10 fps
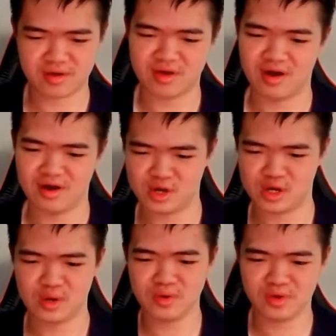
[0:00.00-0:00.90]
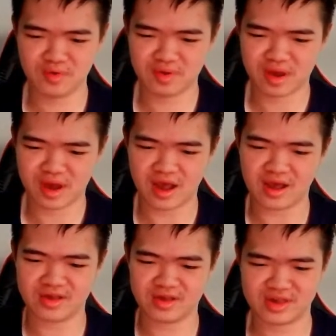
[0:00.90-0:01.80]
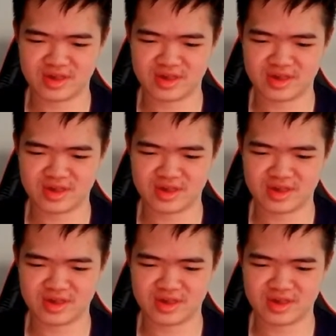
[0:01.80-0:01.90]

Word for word: gosh, you you guys.